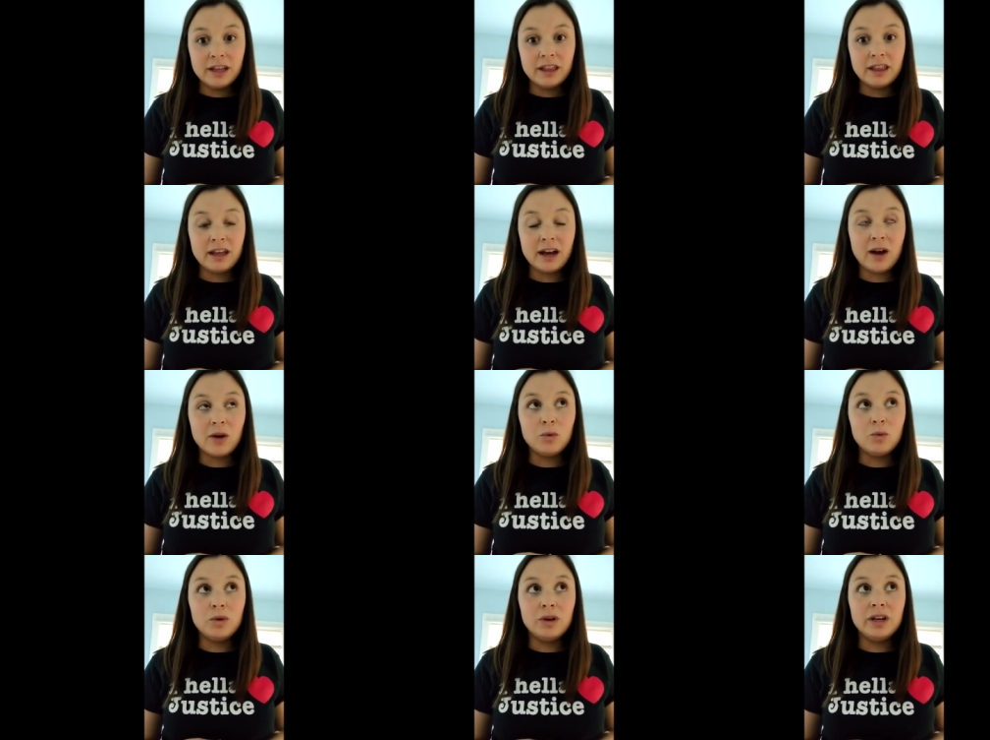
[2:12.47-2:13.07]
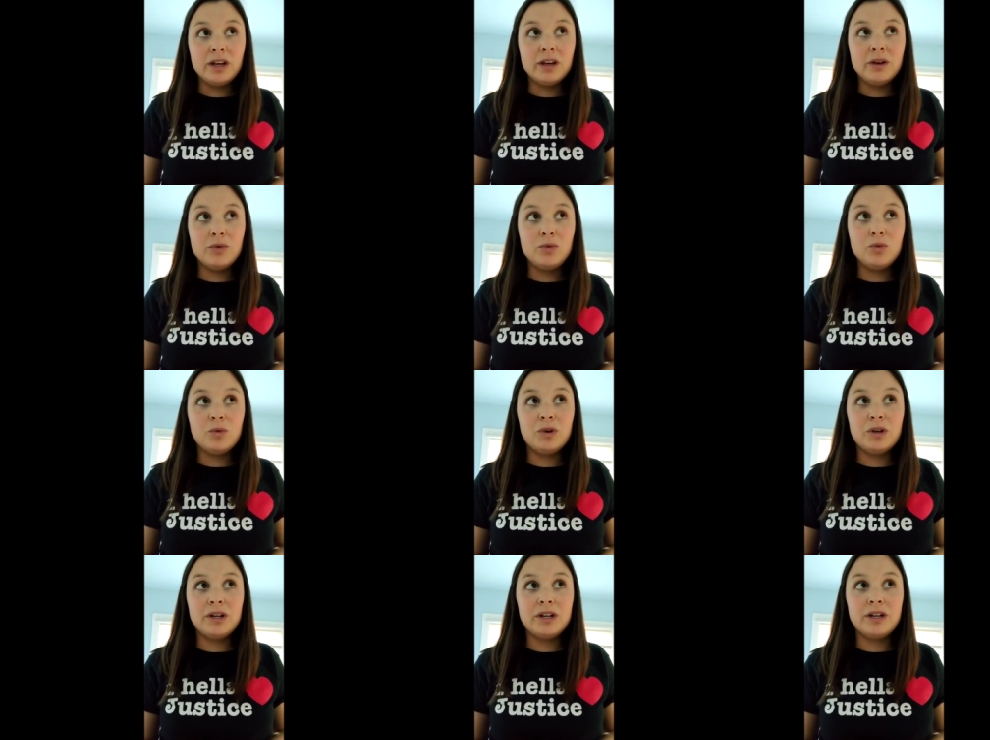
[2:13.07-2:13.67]
that we
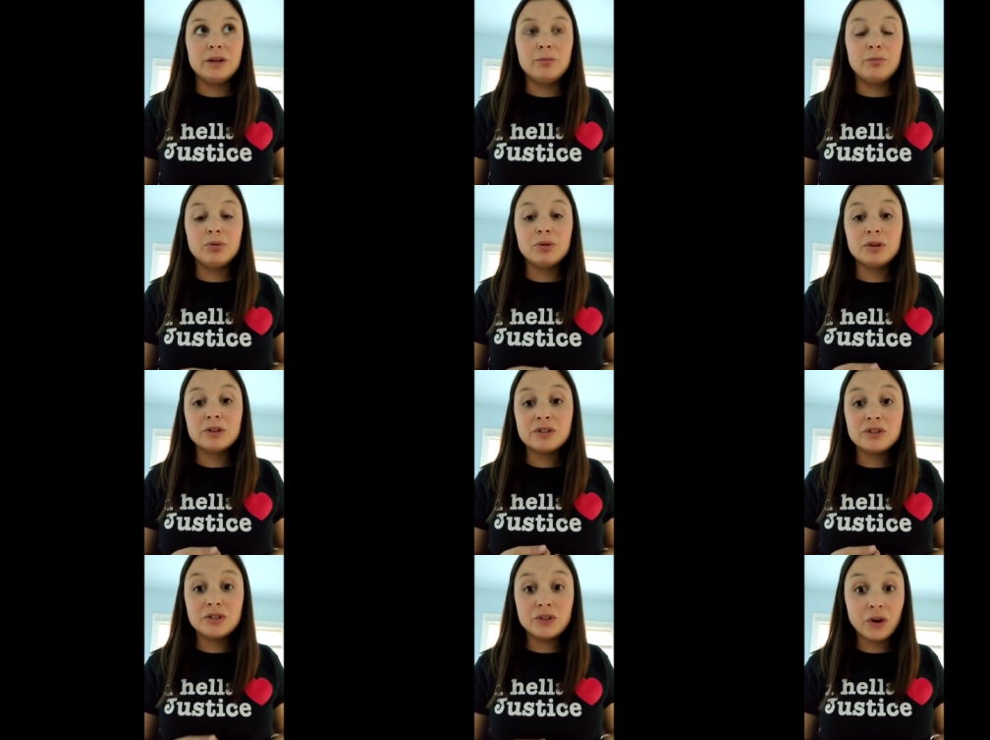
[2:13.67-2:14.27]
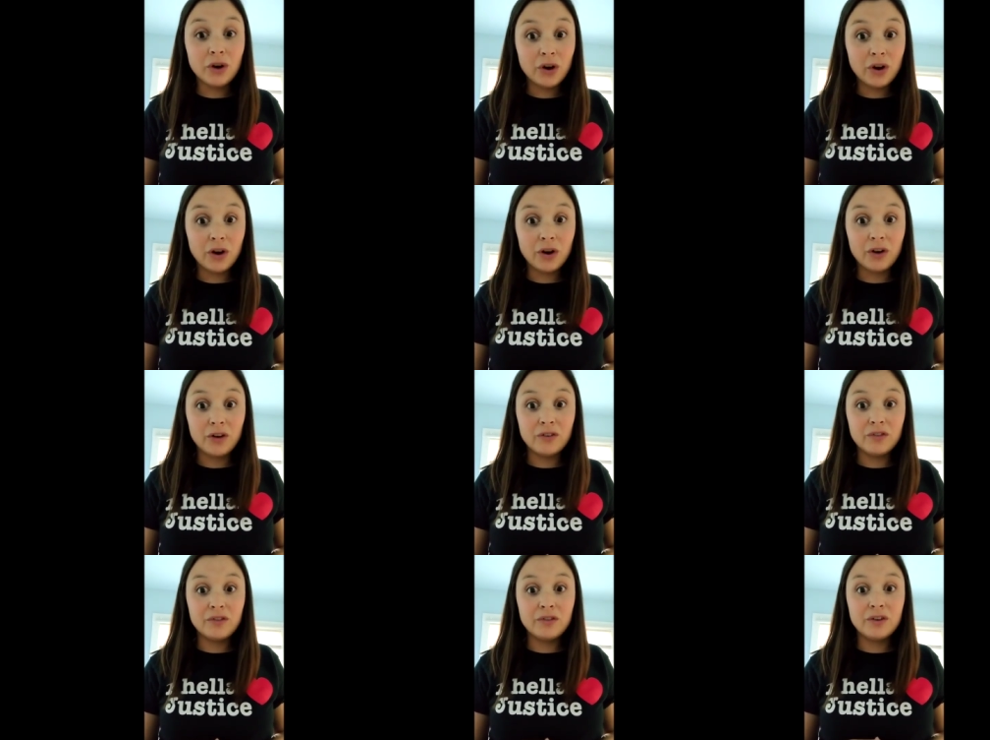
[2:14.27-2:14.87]
would
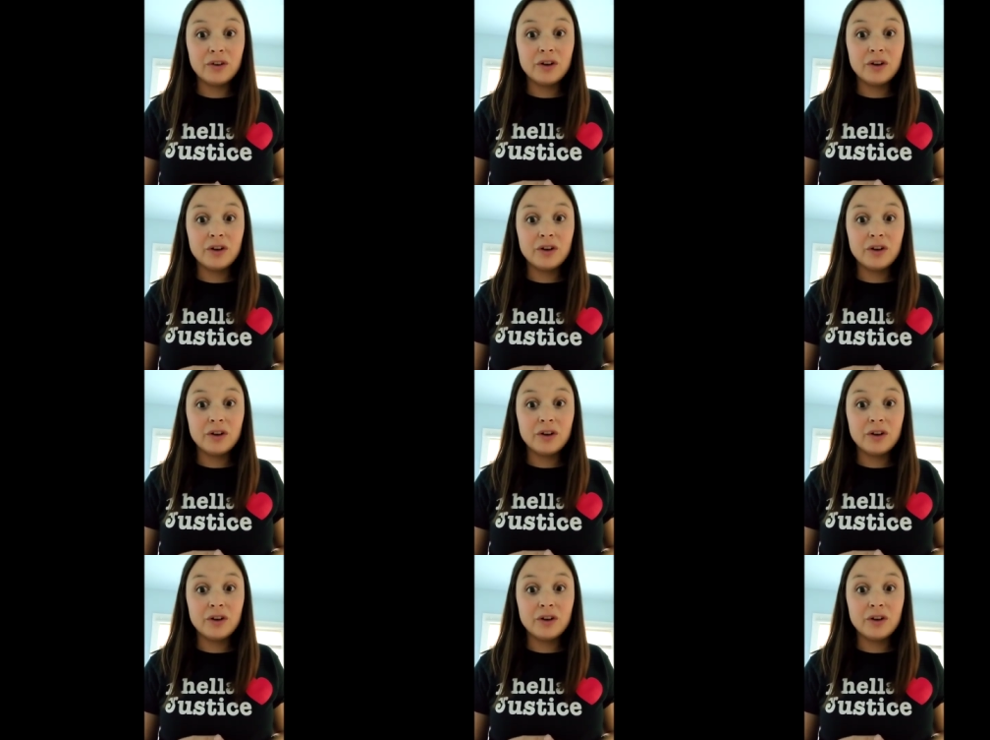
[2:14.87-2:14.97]
preserve